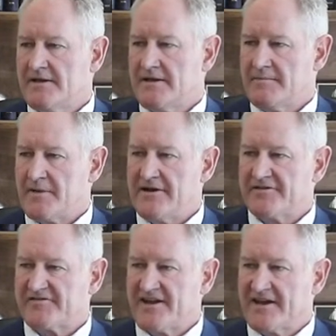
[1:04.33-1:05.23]
My
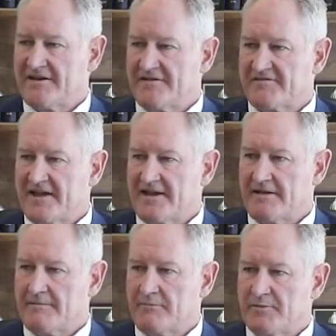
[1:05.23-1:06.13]
understanding is that
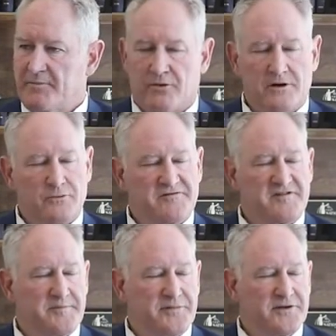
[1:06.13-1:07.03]
report was
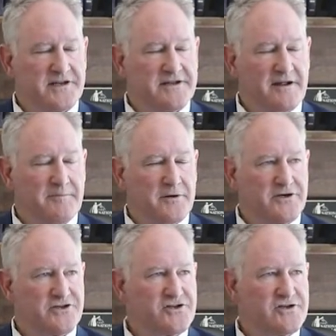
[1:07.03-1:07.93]
completed on
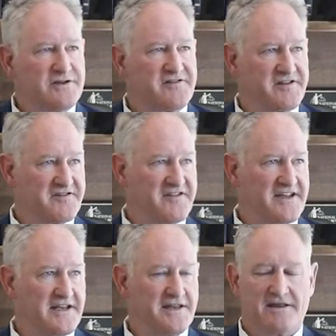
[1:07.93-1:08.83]
March
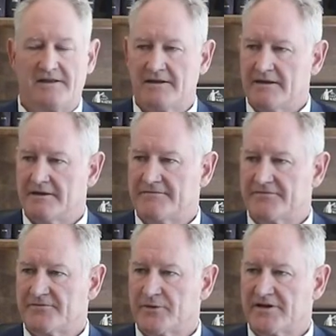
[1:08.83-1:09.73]
16th of
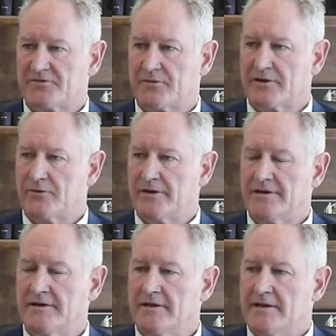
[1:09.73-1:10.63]

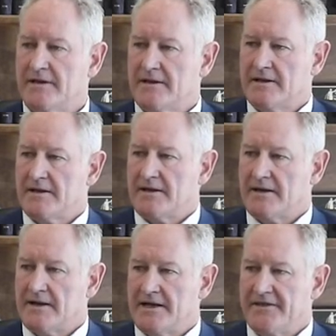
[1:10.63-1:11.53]
2021.
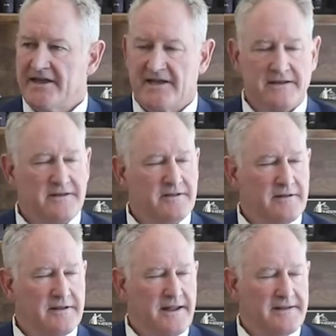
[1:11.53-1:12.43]
Then
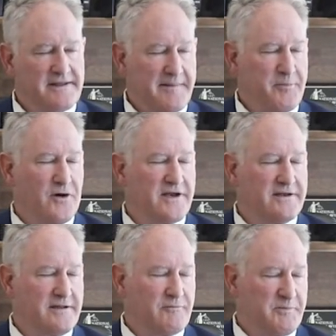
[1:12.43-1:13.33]
at that
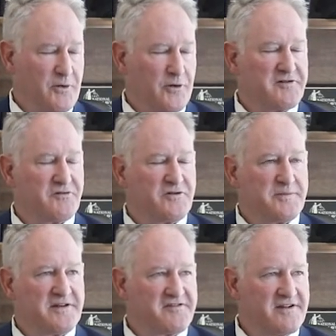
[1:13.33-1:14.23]
point, the reports would
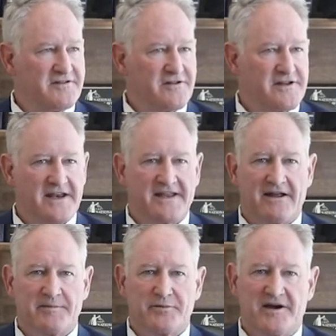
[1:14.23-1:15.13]
have been sent to the Ada
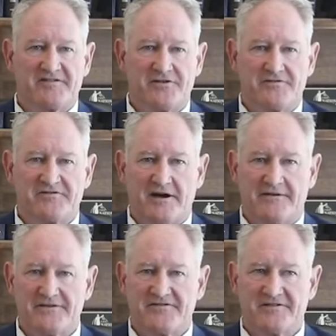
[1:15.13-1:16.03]
County Prosecutor's
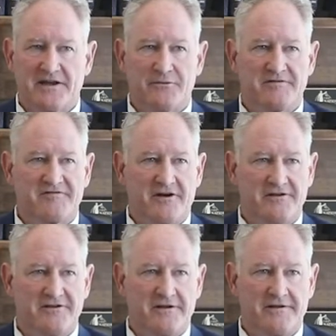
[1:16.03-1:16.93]
Office and they would have
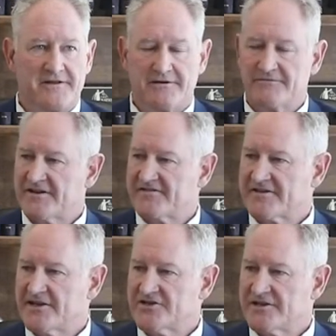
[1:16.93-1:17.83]
started and done their
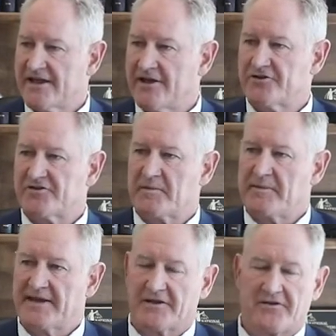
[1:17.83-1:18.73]
investigation. They ultimately
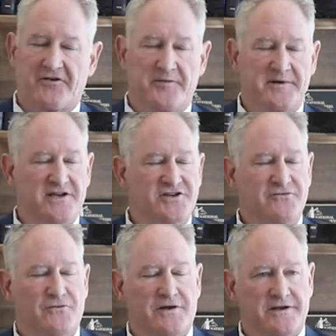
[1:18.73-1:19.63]
make the
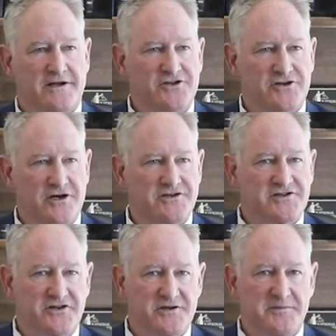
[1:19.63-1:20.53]
determination of whether or not
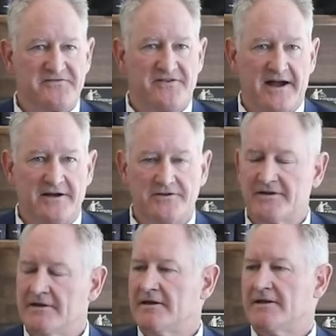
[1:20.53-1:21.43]
charges are going to be
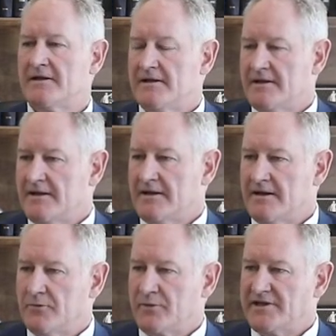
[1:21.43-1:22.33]
filed.
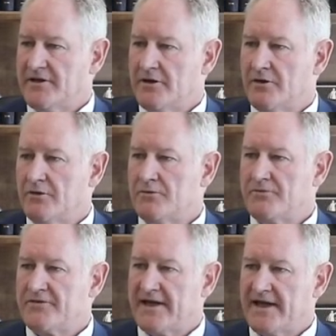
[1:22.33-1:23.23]
We
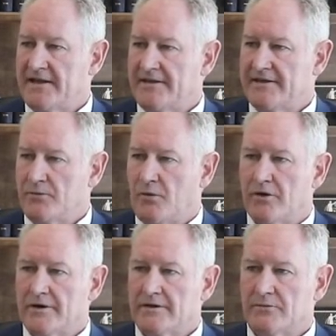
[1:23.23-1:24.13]
know that the
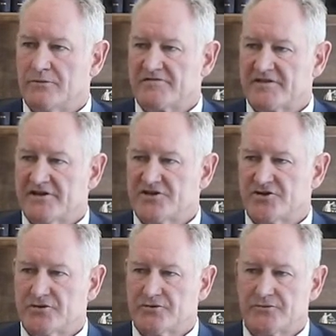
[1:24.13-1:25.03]
warrant was
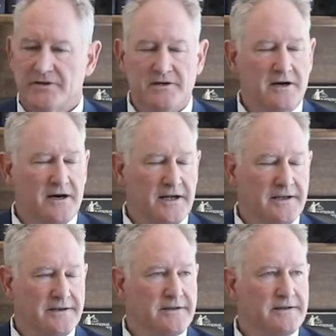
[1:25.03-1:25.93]
issued
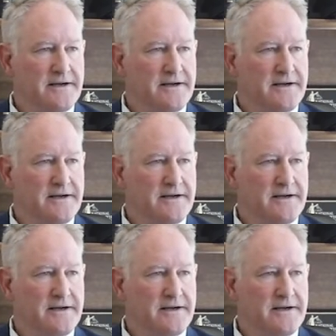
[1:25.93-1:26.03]
on